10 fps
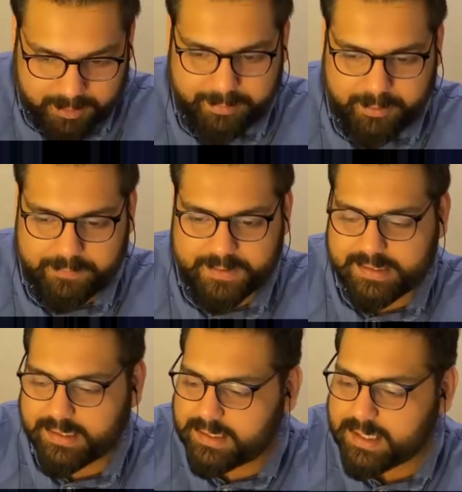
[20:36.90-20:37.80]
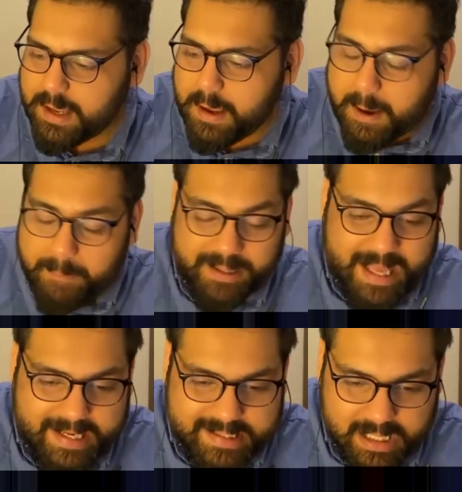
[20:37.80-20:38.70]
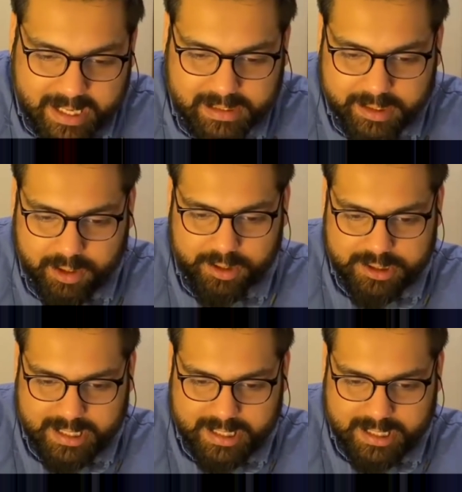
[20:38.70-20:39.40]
to preface this, but that is likely not to